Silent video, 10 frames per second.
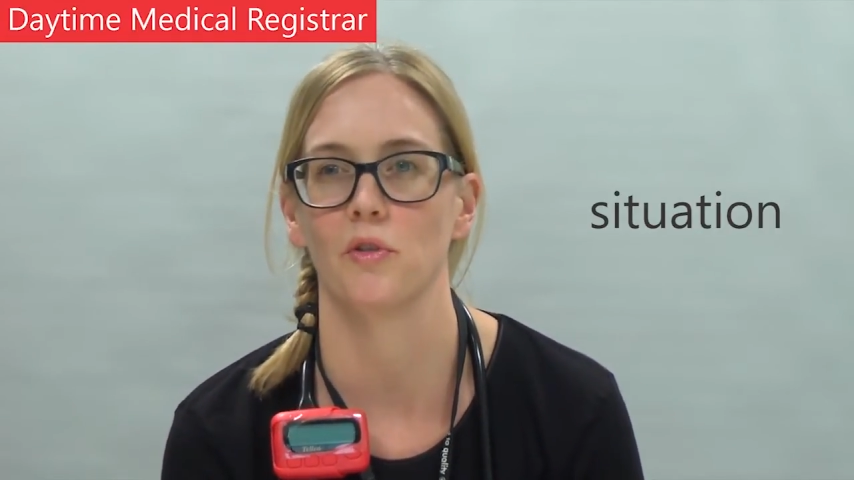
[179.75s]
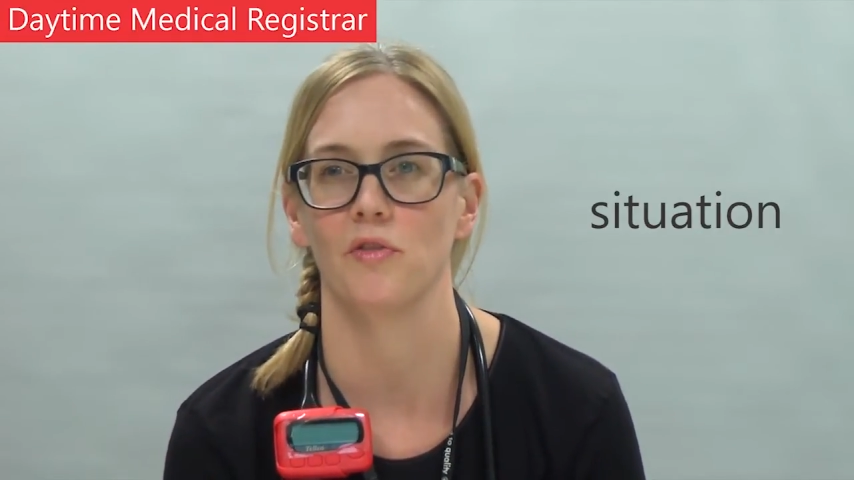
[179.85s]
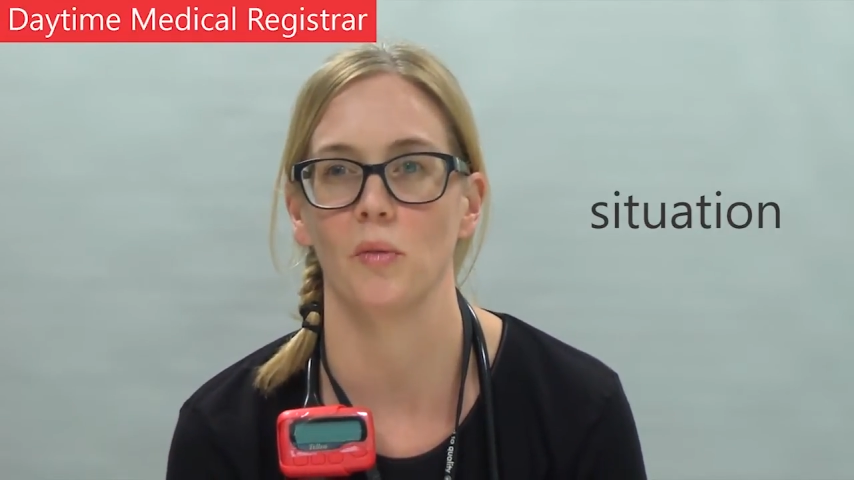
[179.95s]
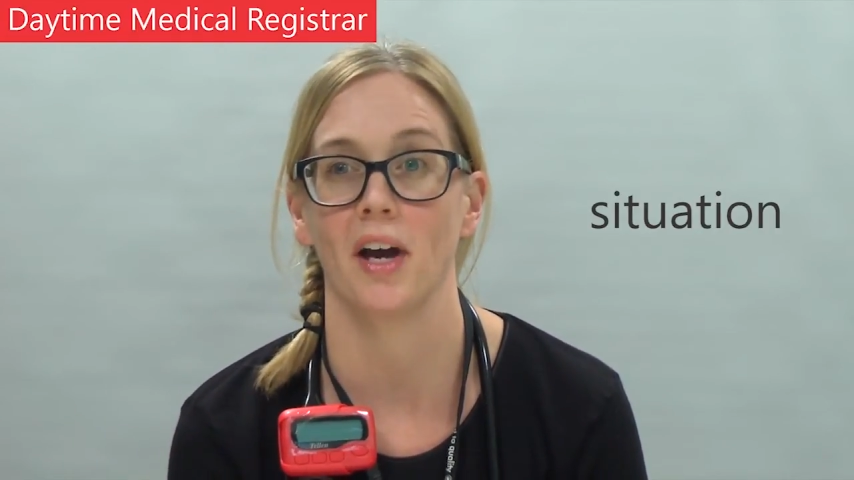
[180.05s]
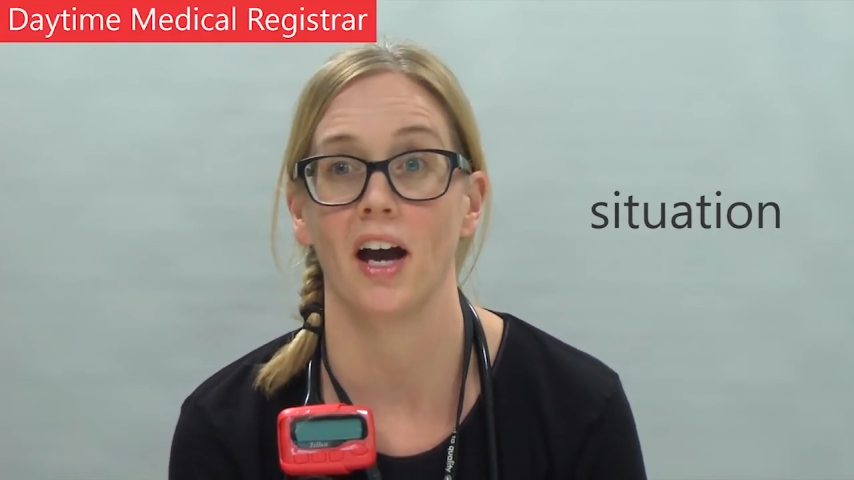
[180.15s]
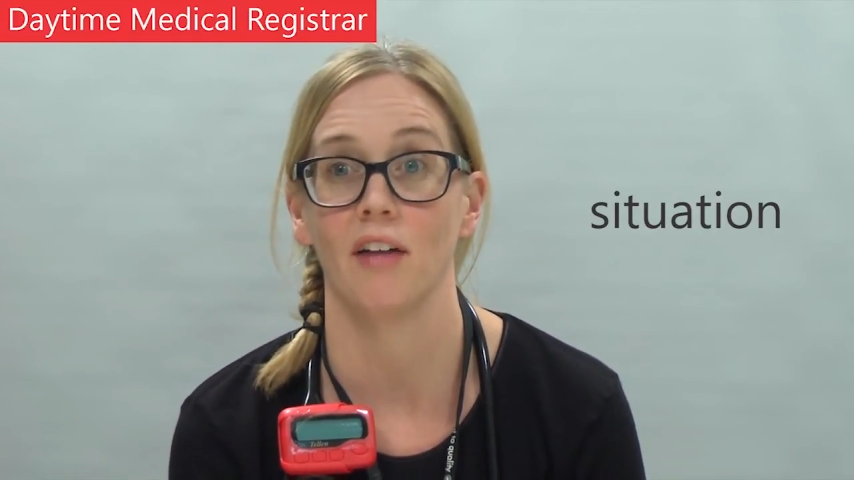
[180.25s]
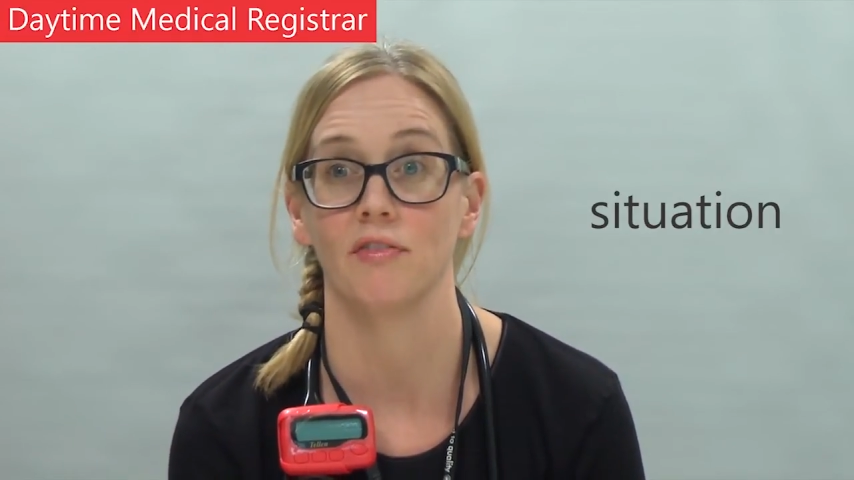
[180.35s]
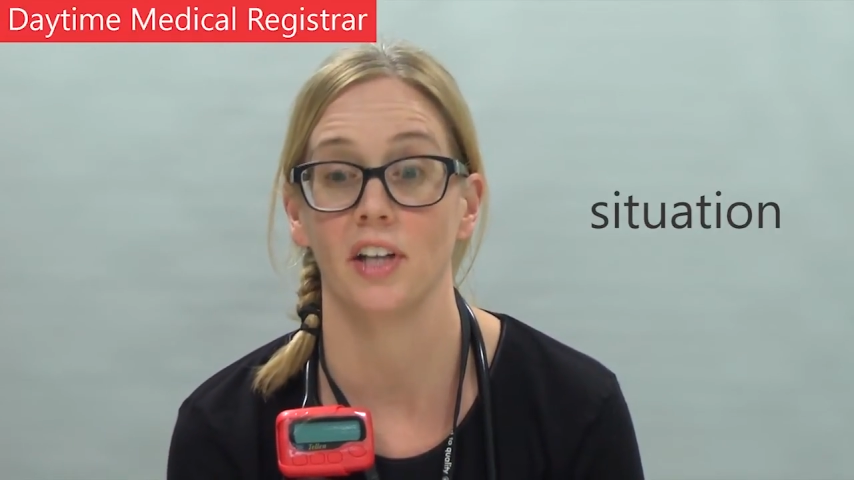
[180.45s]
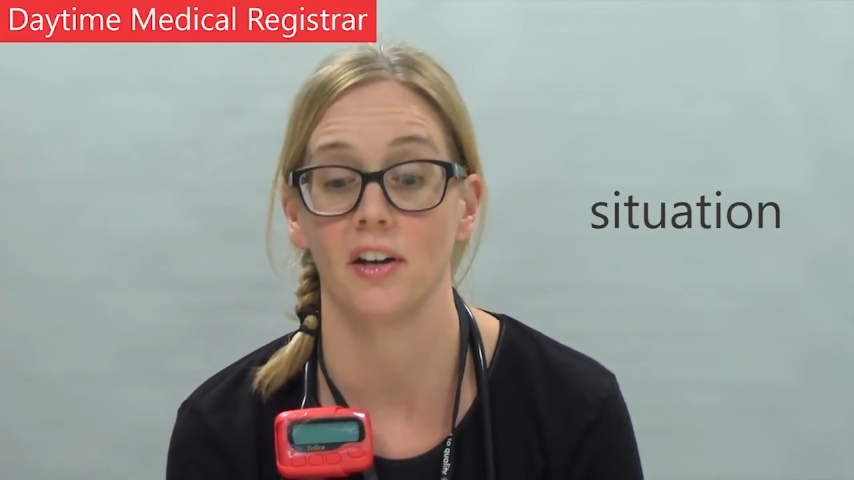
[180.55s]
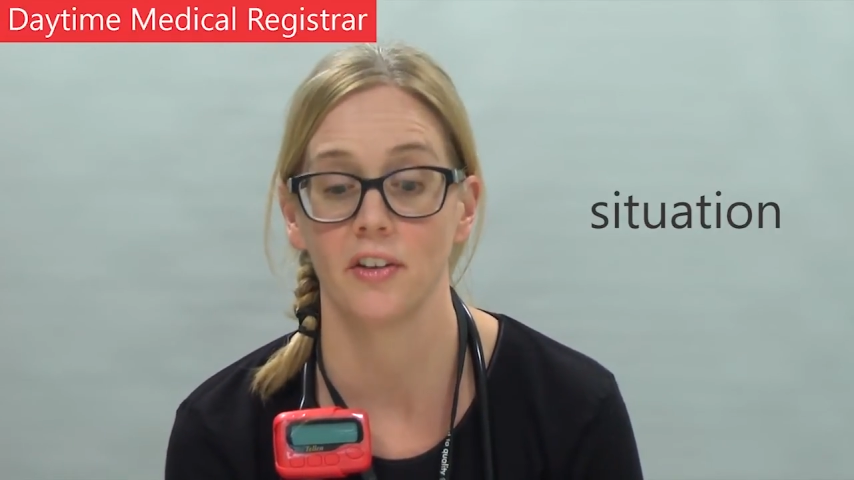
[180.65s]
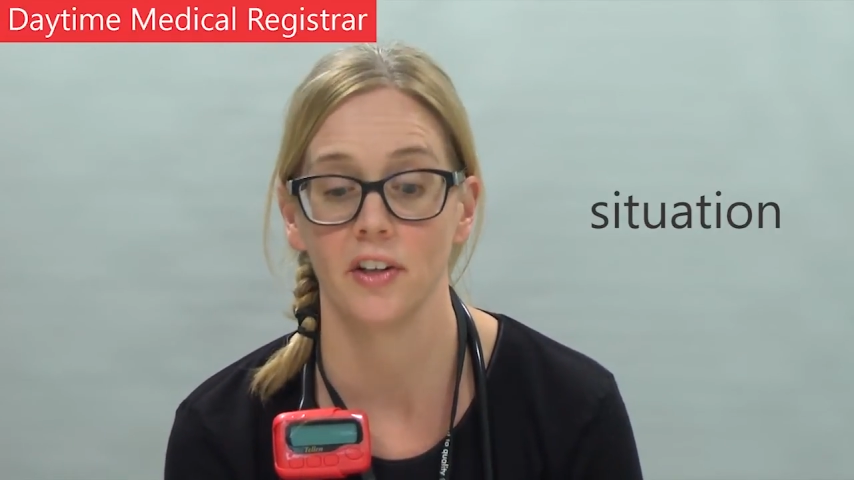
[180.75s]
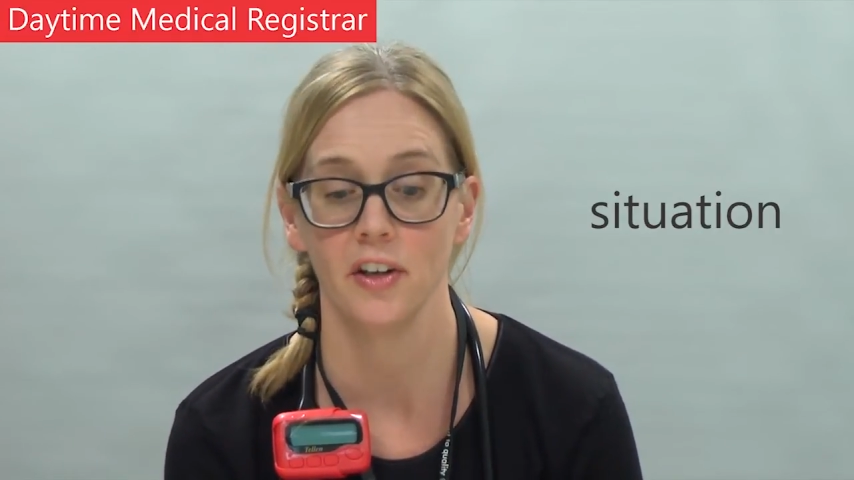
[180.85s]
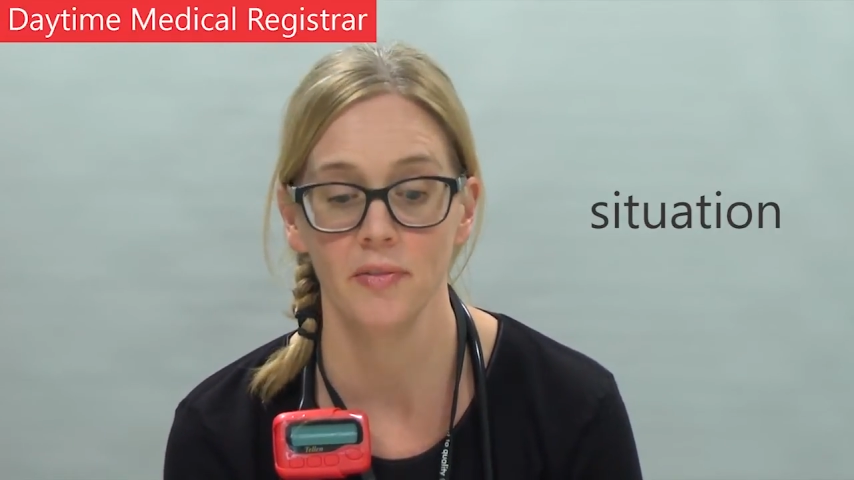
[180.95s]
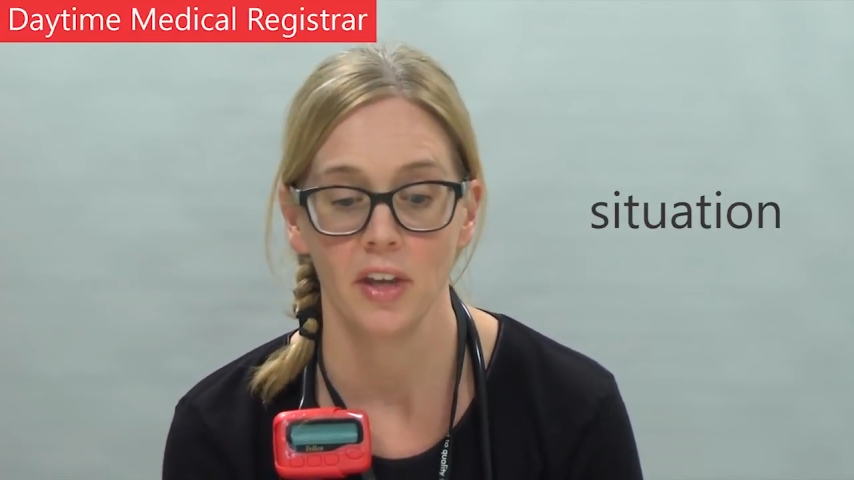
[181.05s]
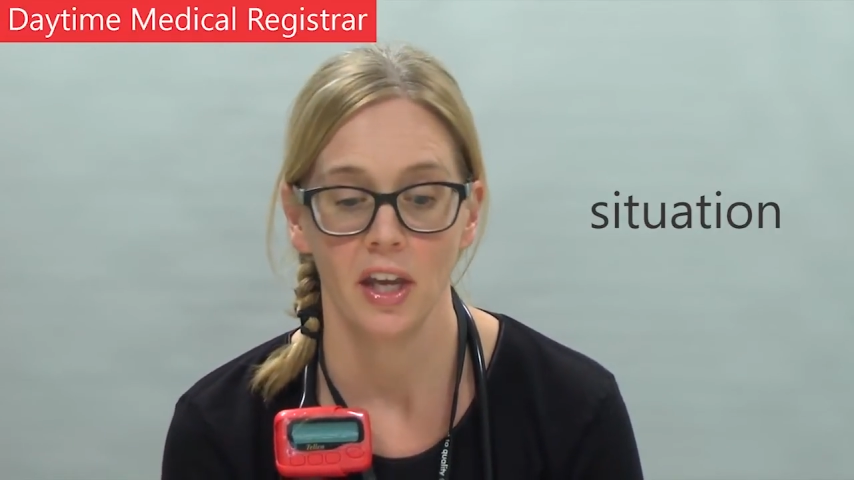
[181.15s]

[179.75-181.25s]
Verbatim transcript: review about half an hour ago.